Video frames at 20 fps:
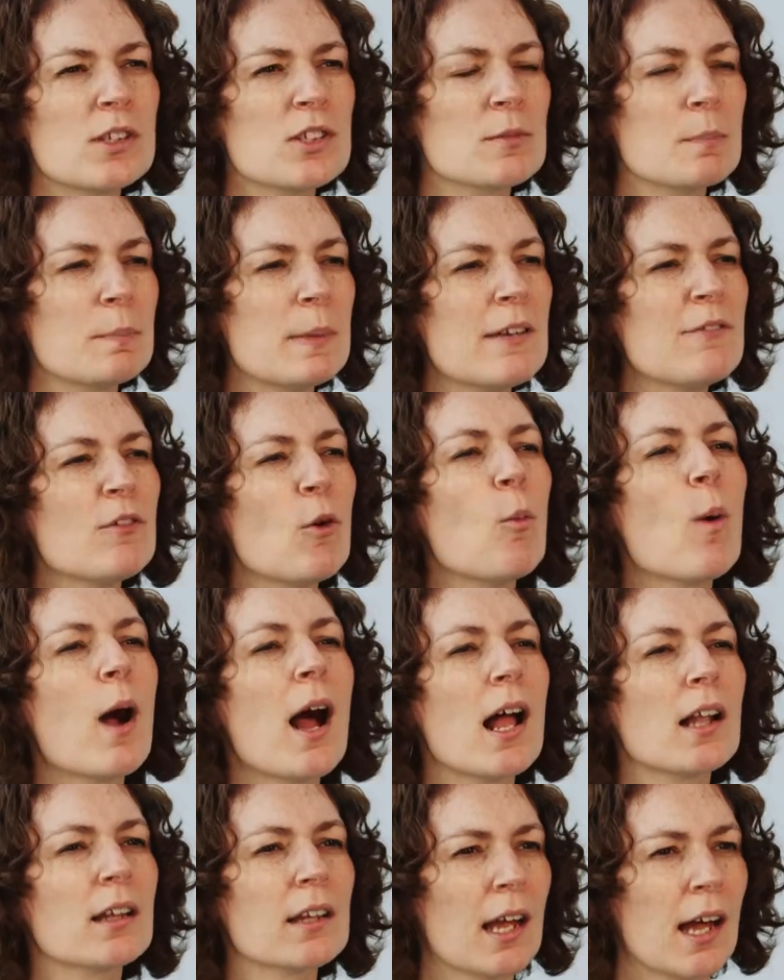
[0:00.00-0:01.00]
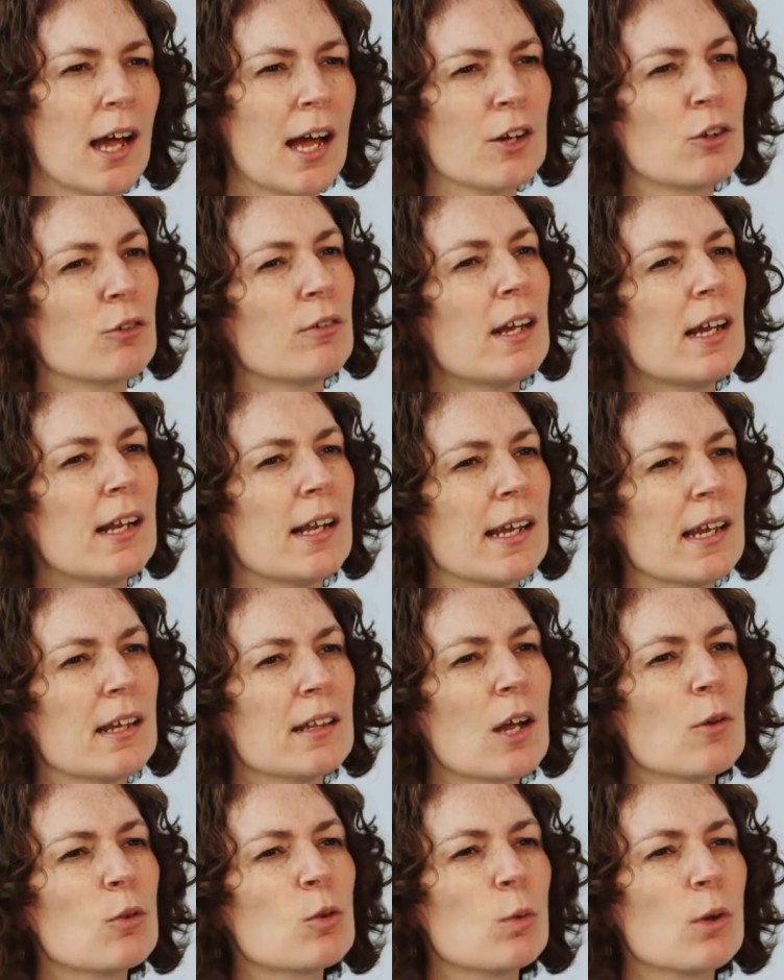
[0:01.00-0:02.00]
is a bit of a wild card really,
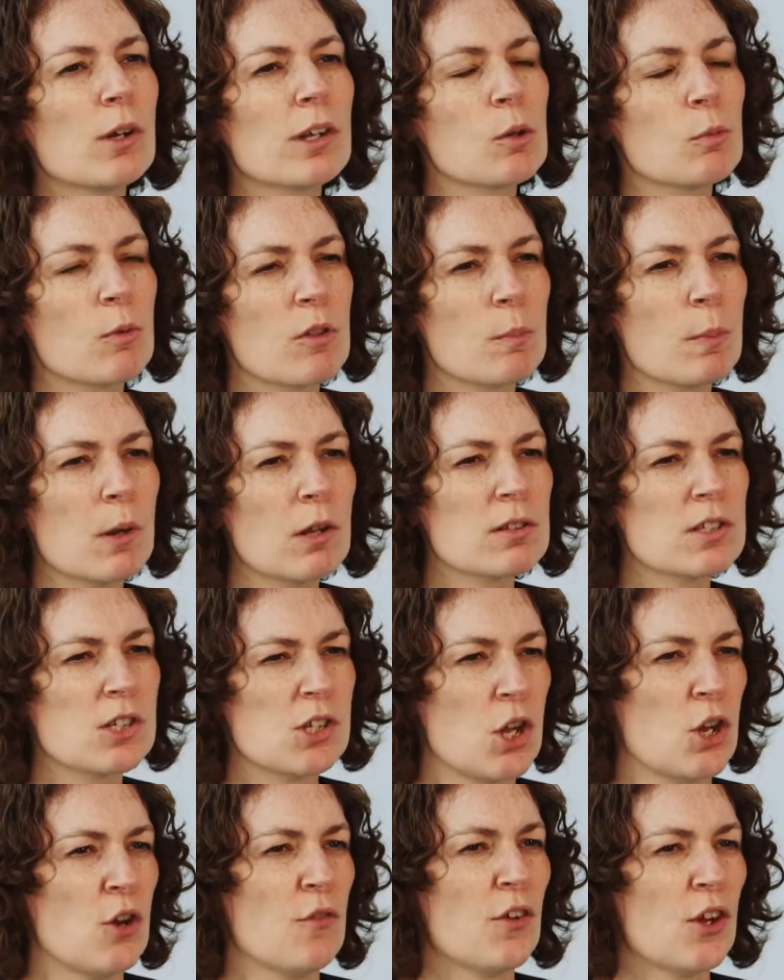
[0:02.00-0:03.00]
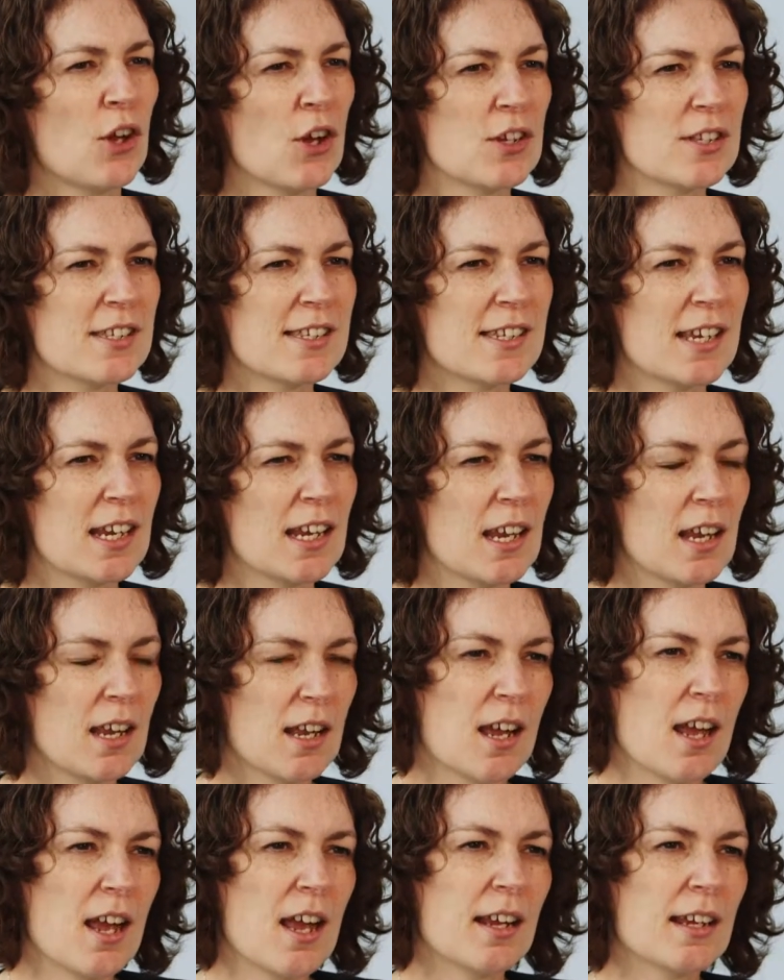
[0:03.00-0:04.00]
and that was working with Bolton University
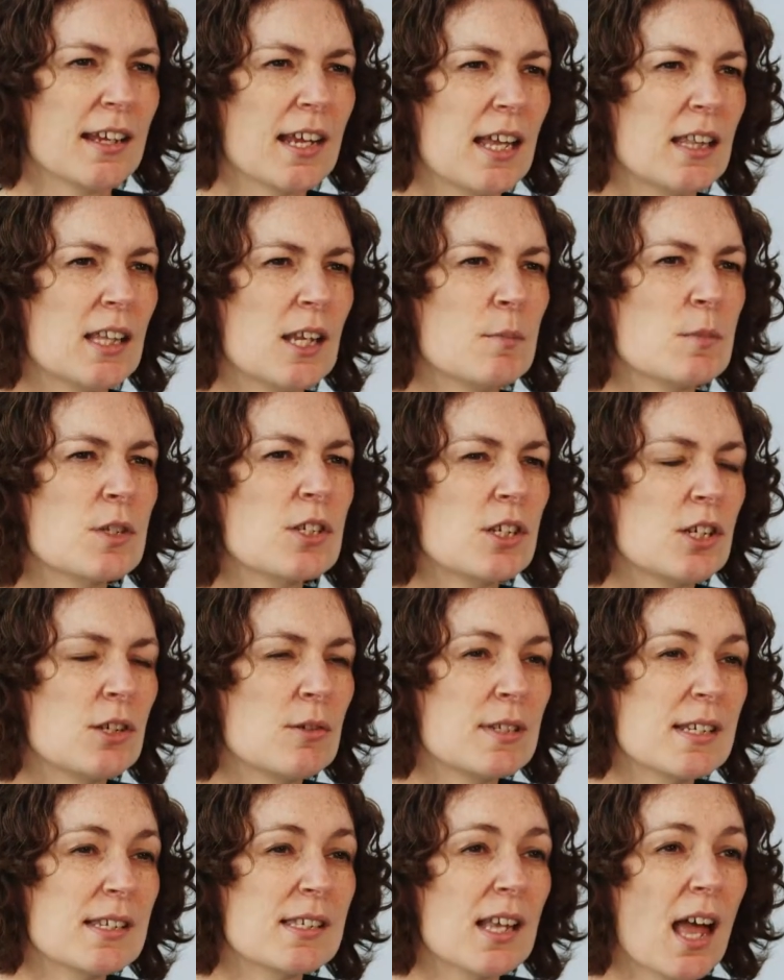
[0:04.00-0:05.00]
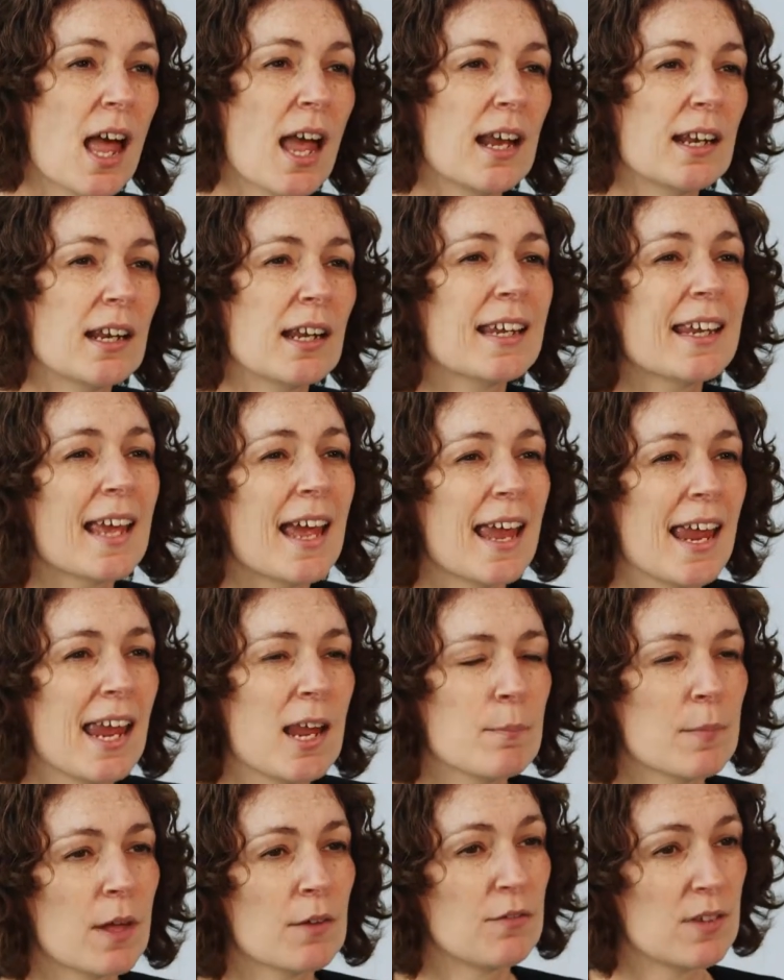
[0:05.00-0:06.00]
and getting them to design a
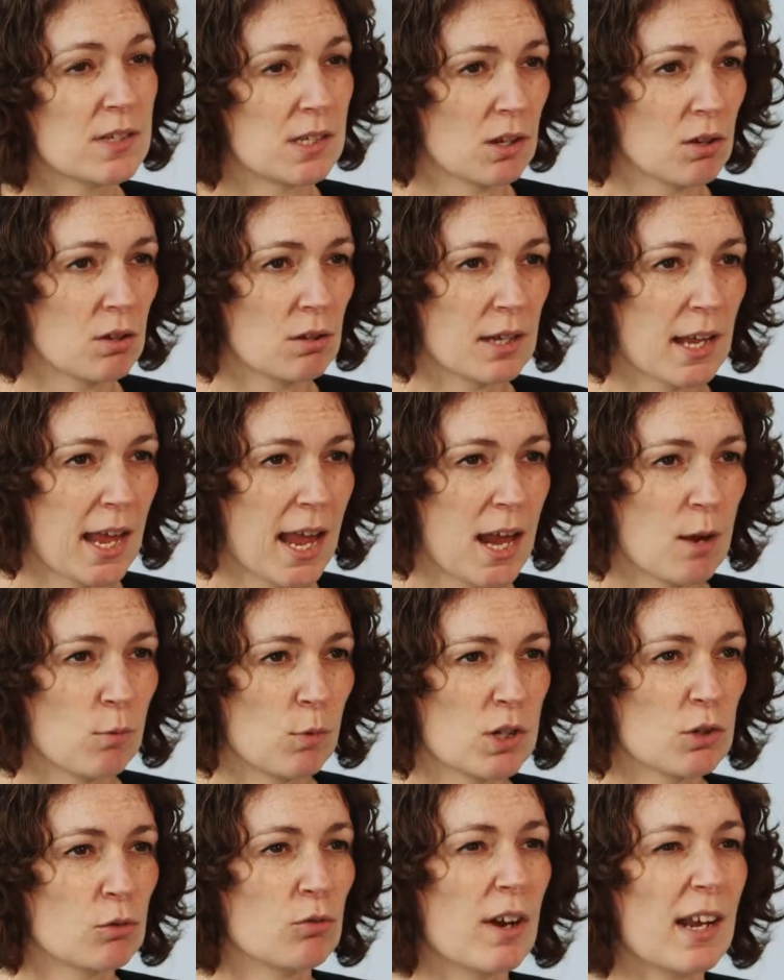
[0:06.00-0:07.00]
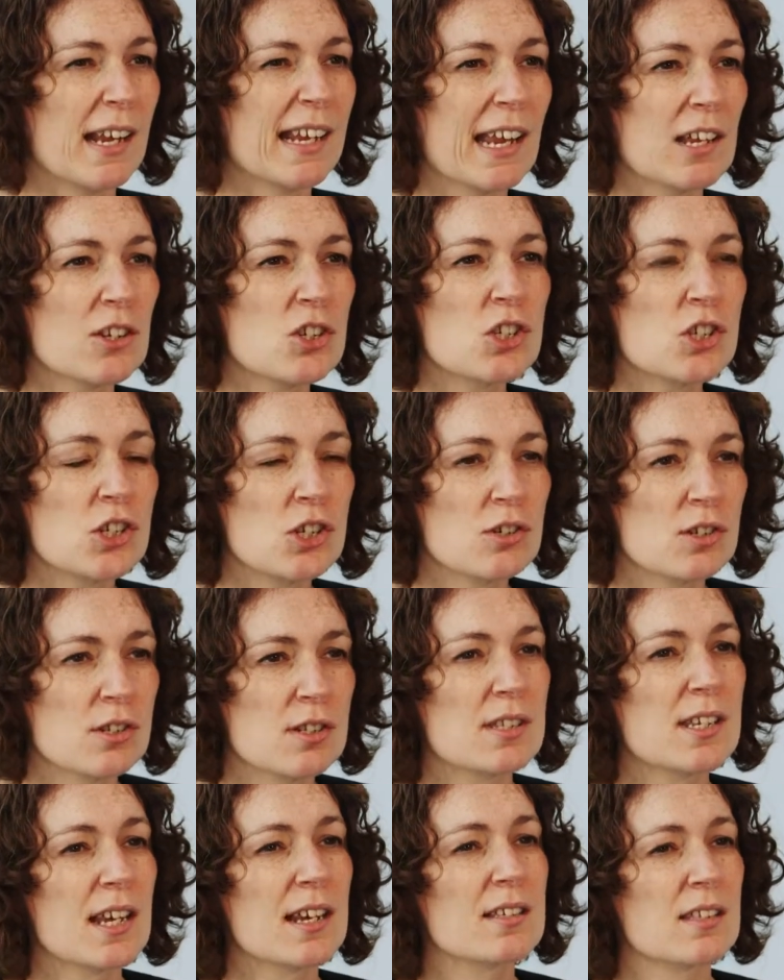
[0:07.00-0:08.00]
game, a physical game, which will really get
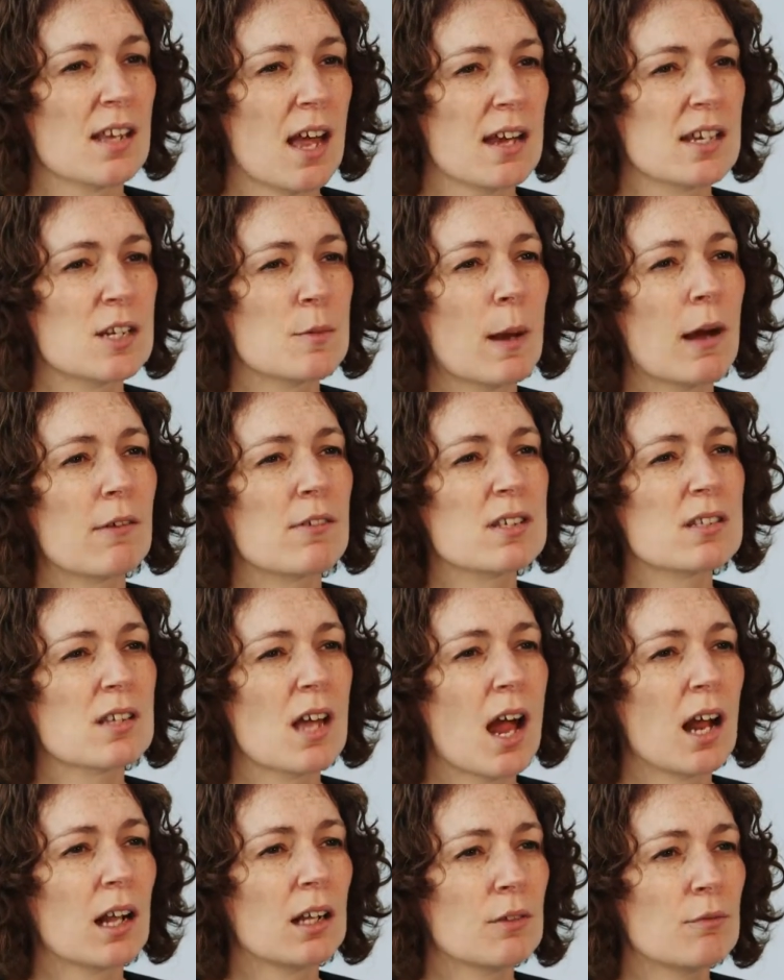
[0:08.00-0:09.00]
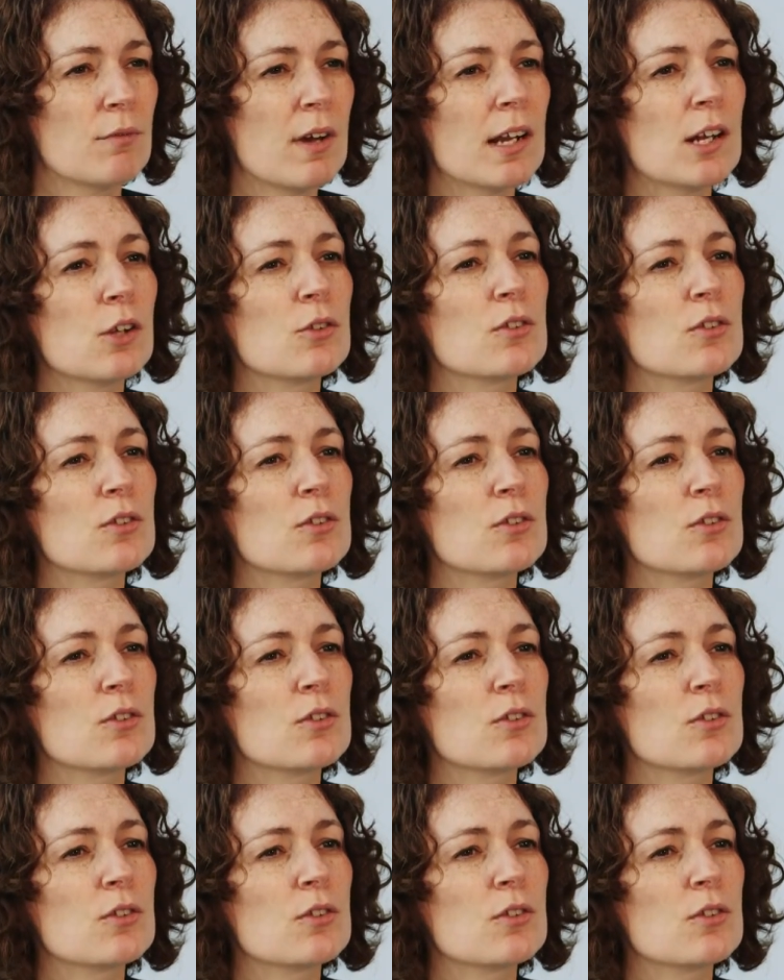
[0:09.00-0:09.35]
students excited about recycling and really